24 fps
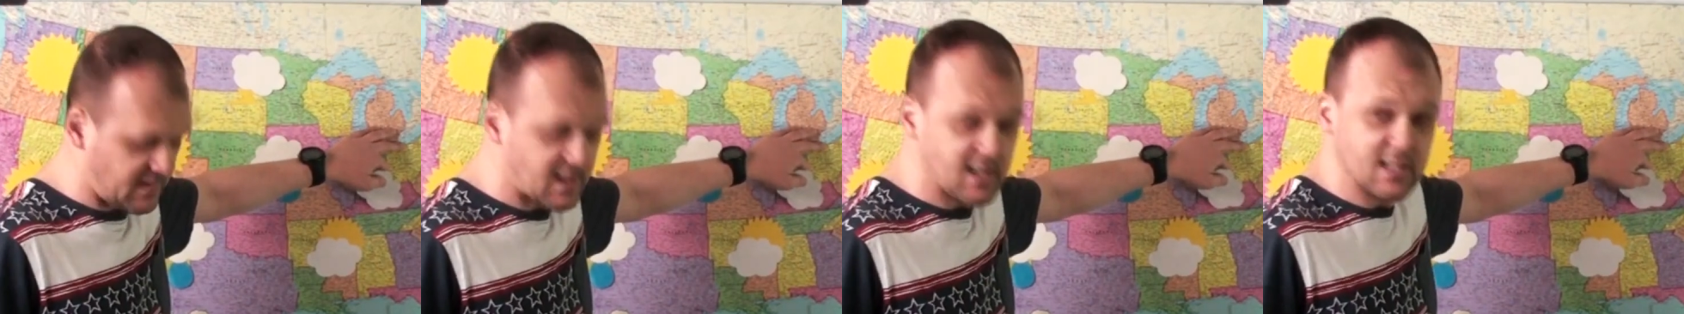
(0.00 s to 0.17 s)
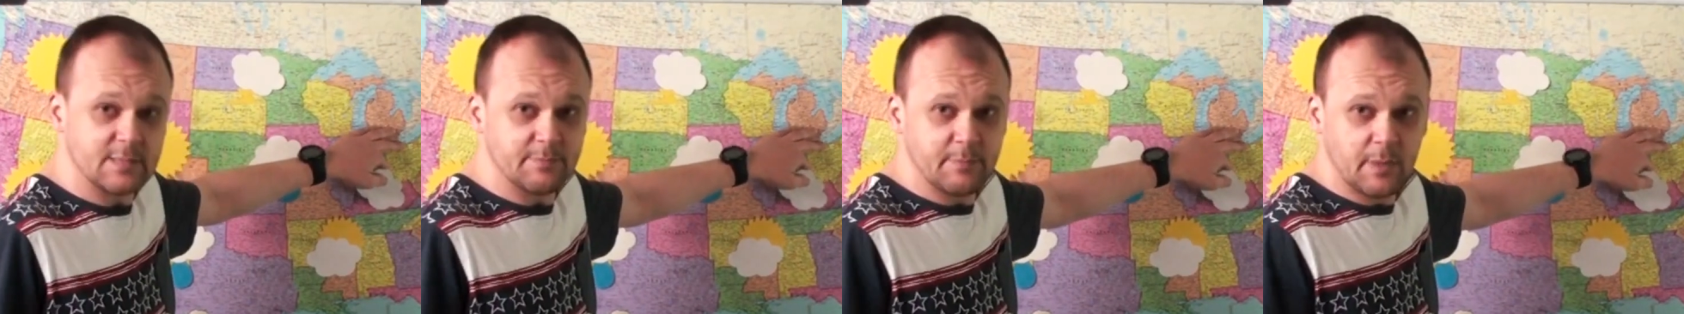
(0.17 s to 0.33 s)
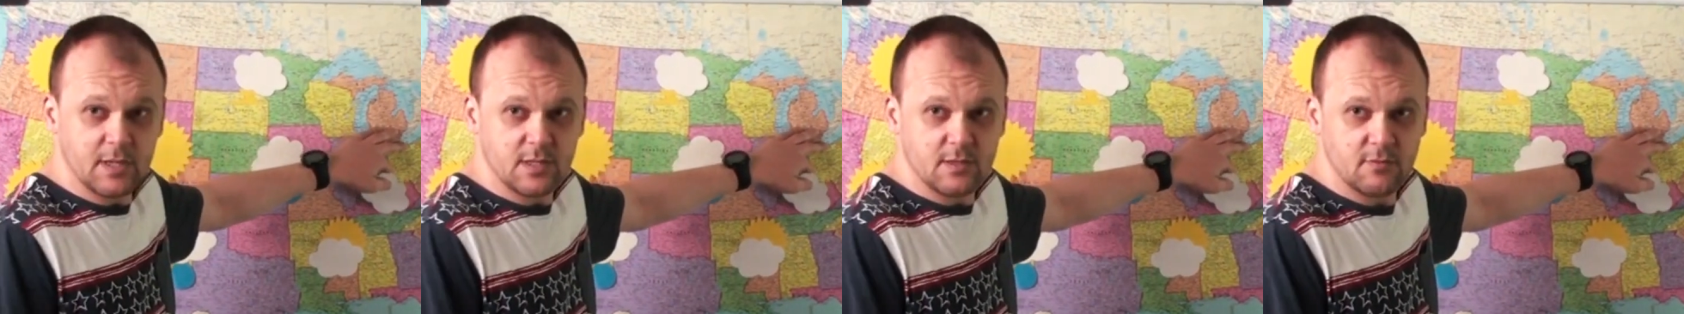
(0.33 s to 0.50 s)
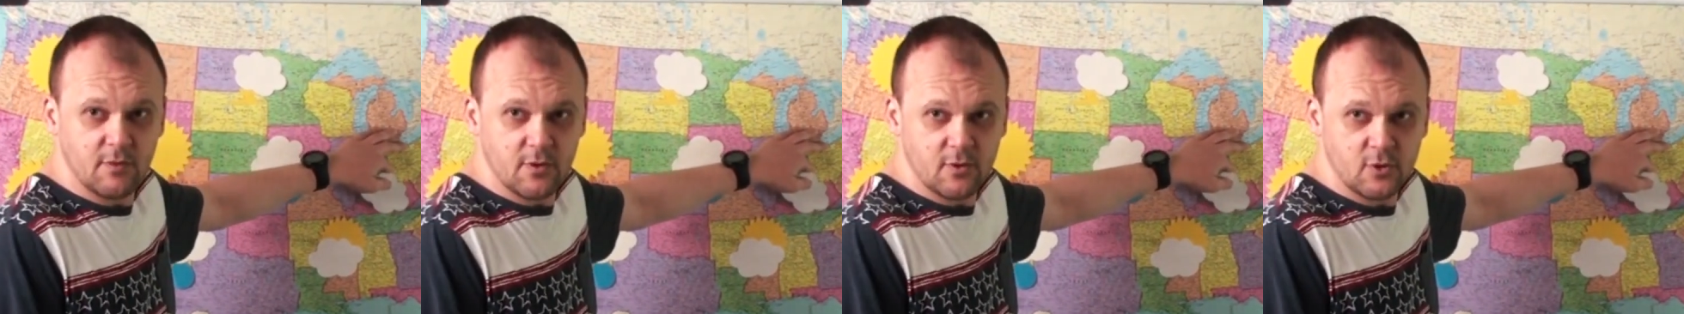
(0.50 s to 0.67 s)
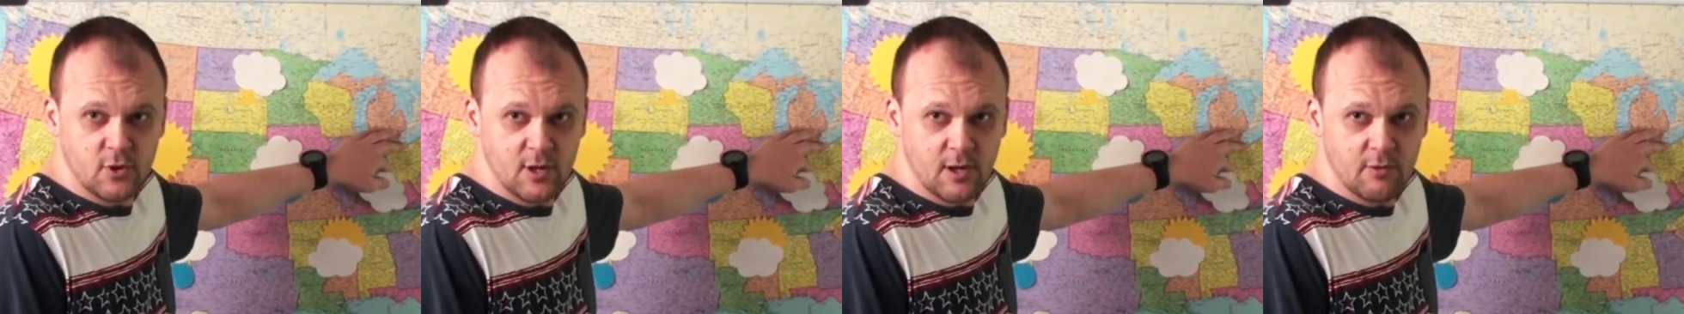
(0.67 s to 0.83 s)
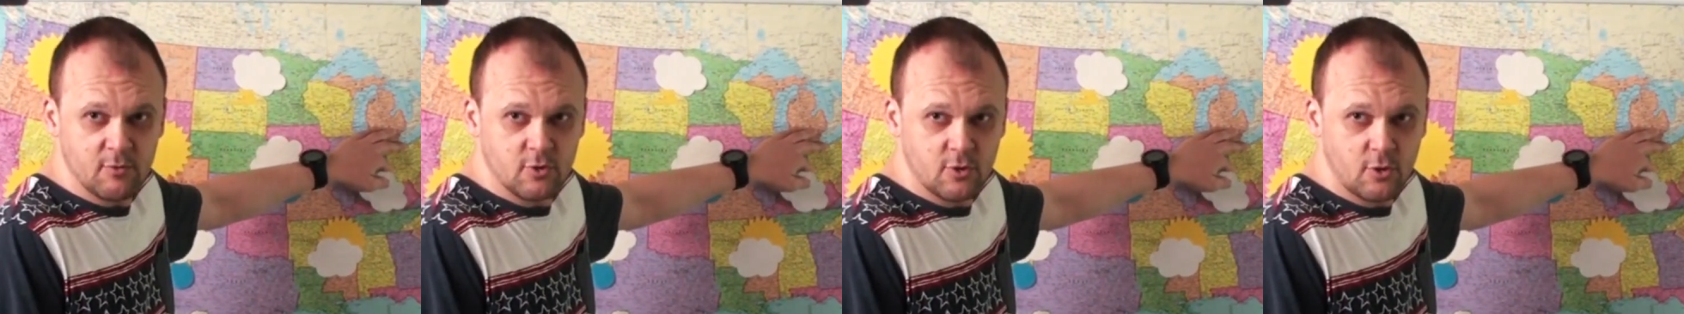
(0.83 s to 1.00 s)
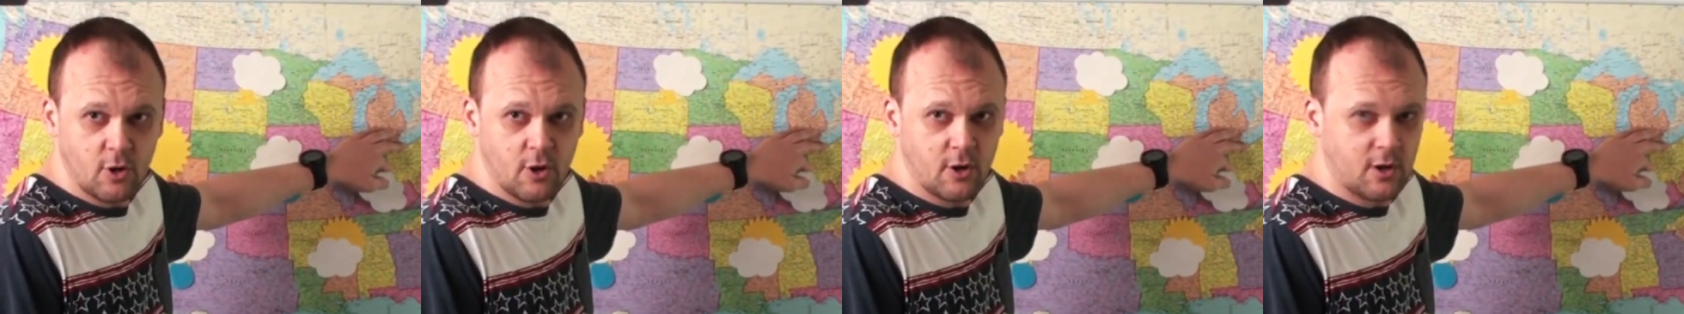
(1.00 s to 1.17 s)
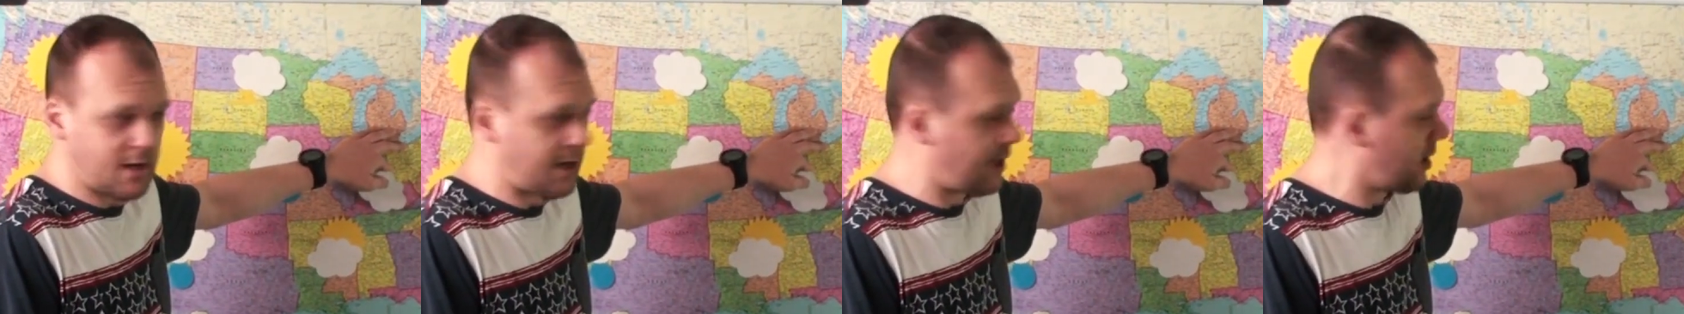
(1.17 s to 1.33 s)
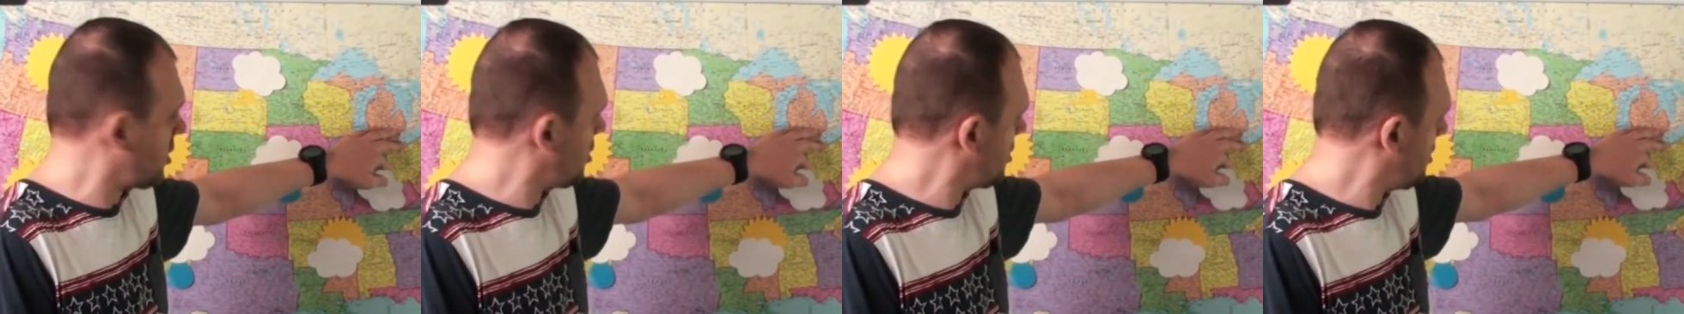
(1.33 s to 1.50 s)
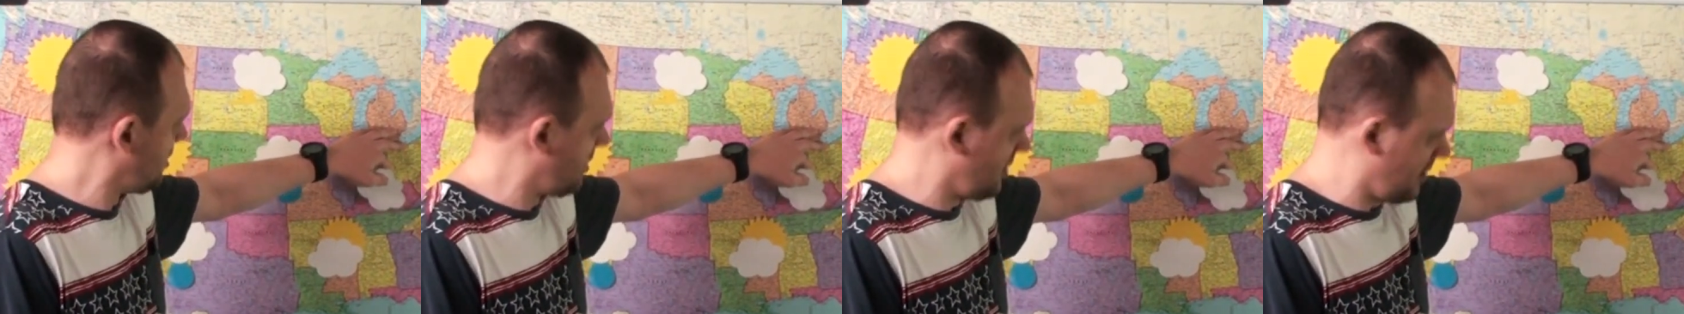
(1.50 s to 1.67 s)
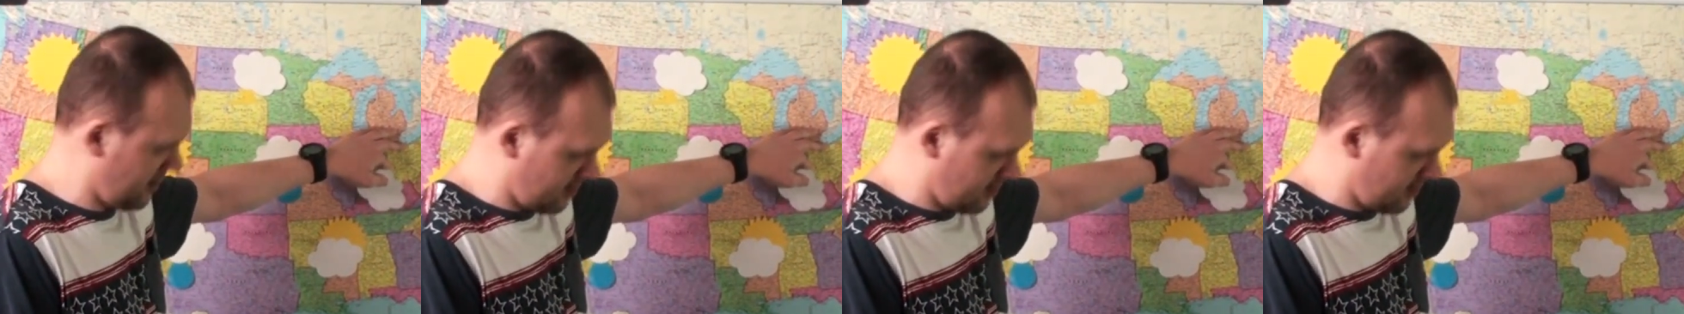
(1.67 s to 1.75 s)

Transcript: Especially when you have a dog actually,